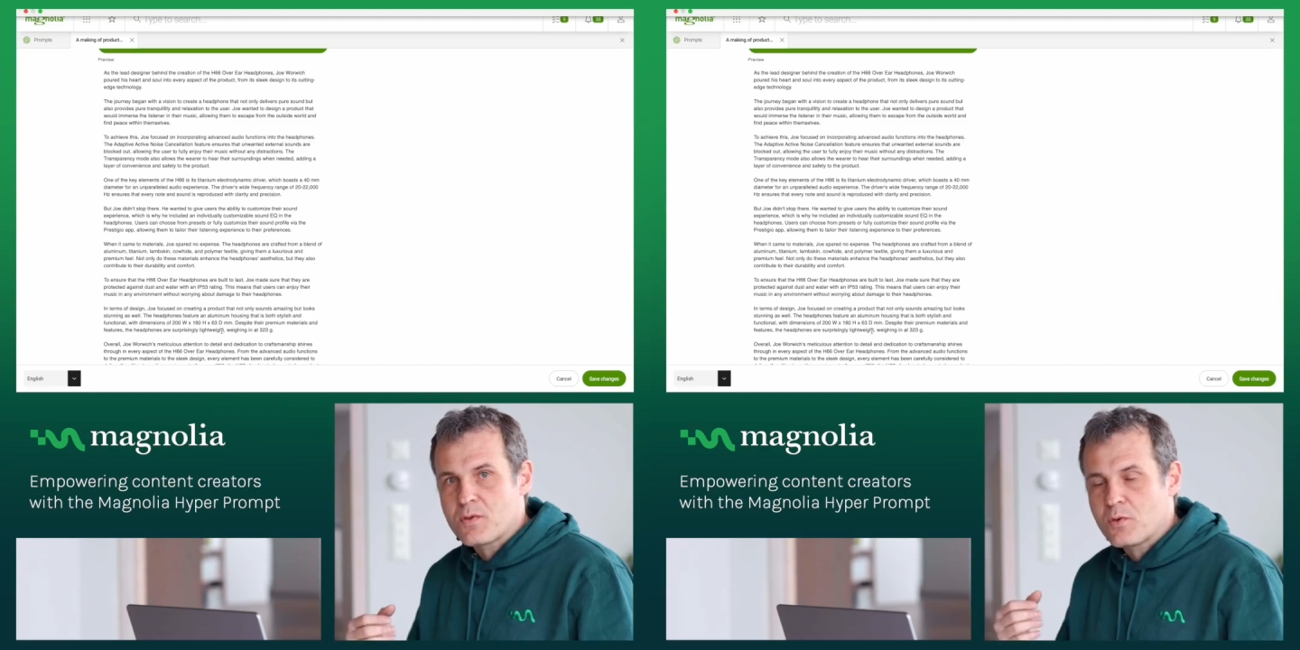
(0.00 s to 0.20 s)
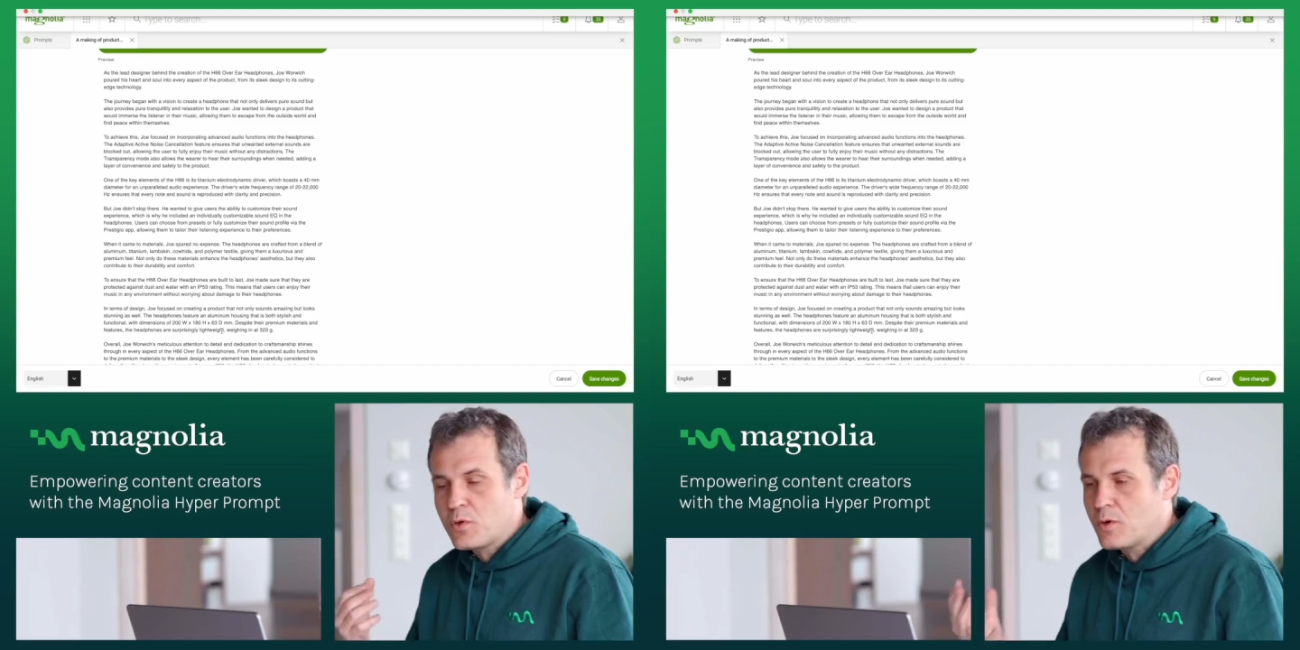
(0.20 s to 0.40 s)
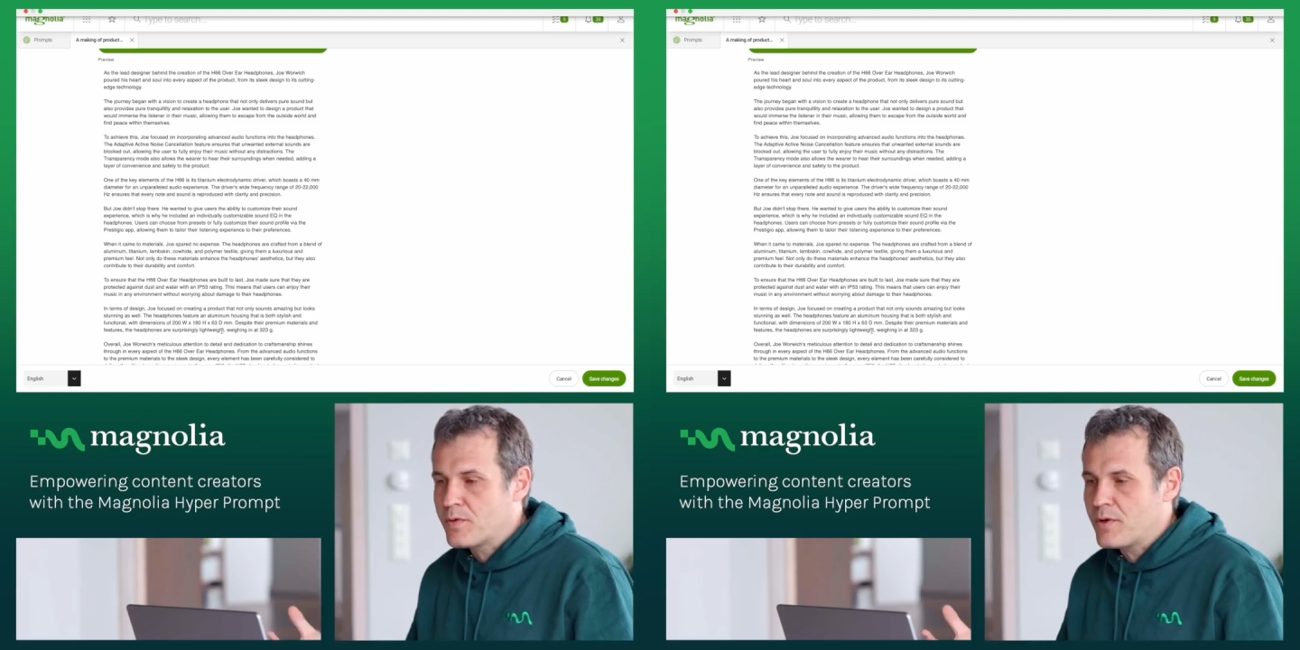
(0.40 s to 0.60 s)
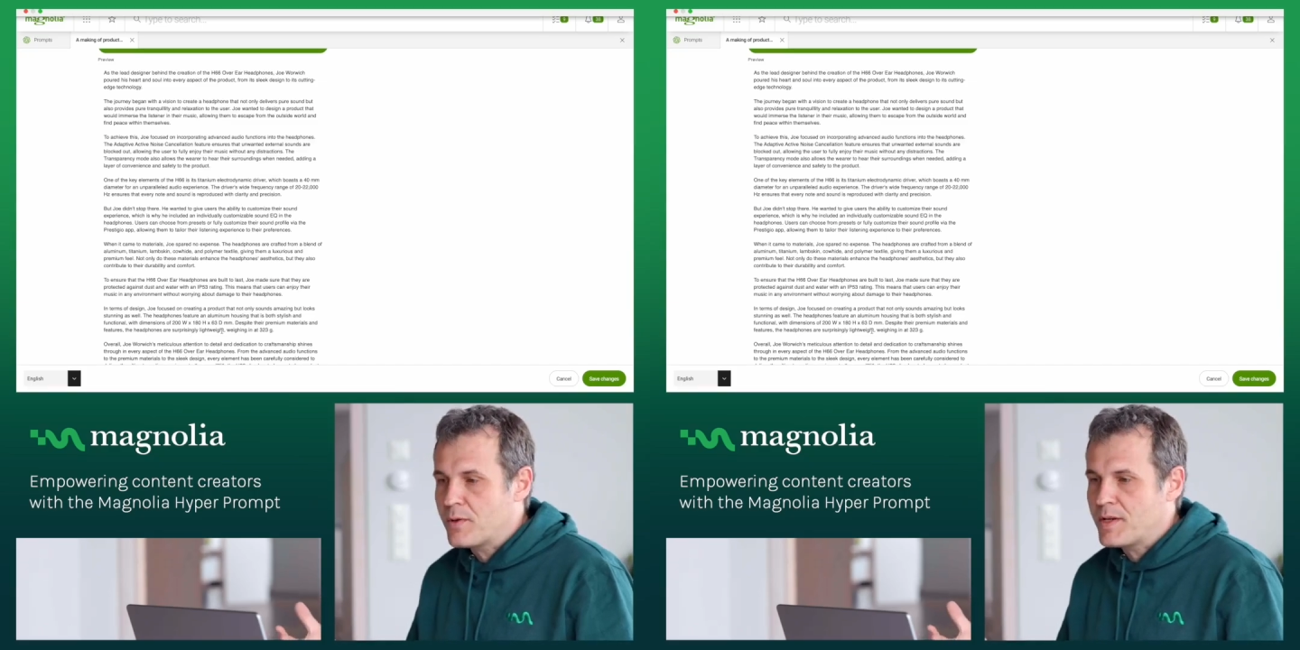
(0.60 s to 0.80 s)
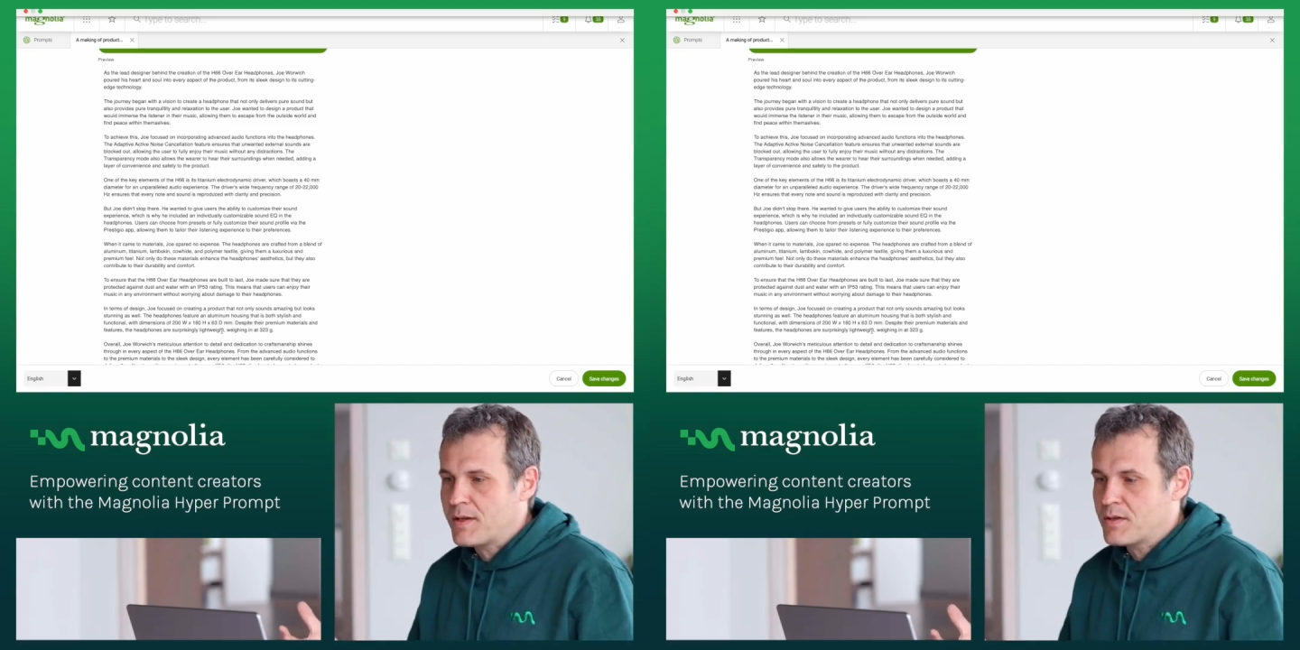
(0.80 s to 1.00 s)
to your
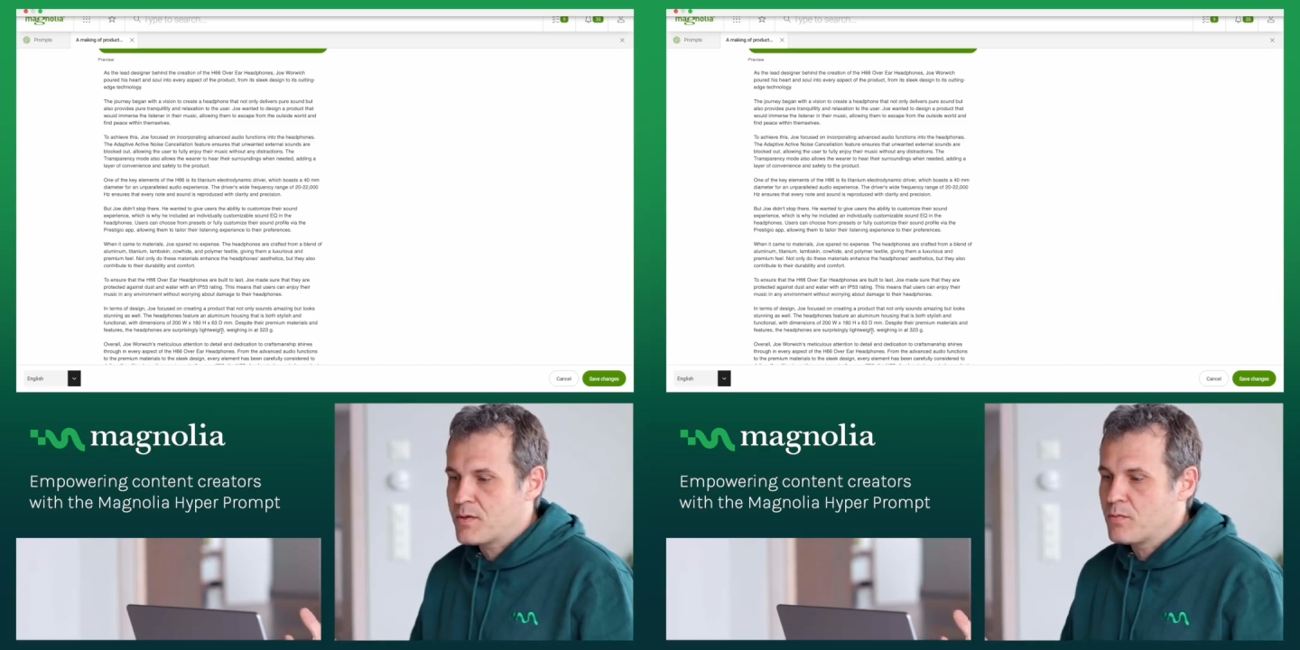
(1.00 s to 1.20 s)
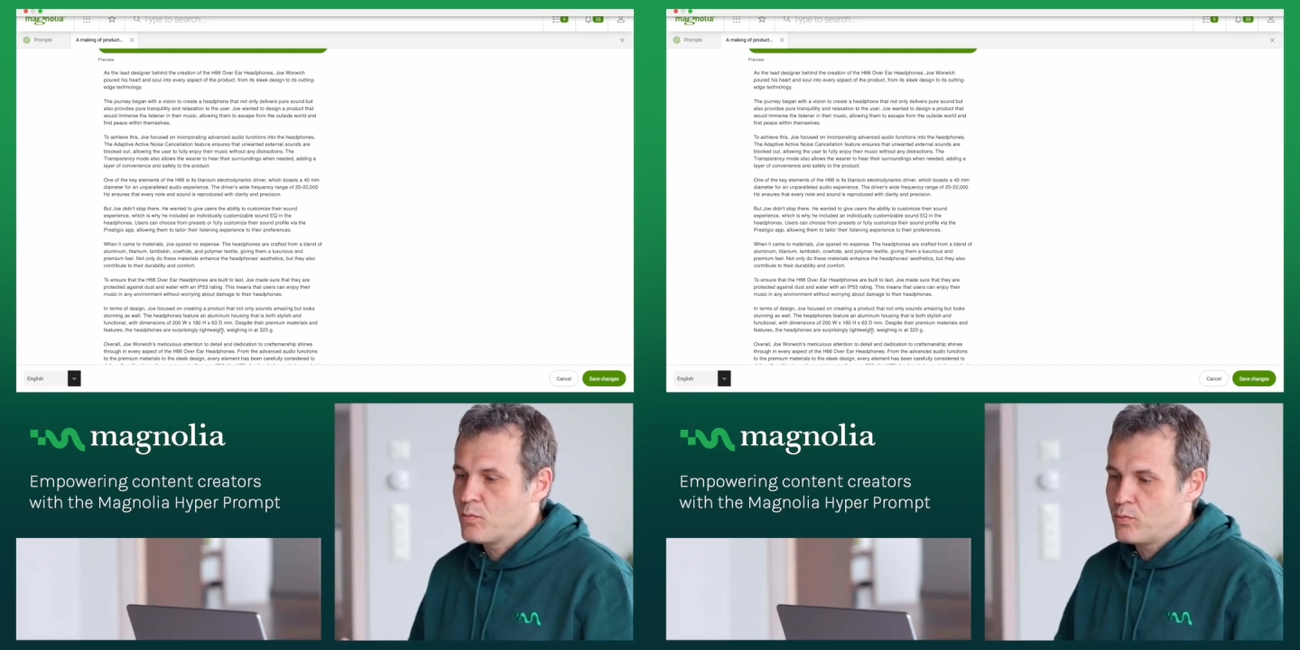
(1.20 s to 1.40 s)
products.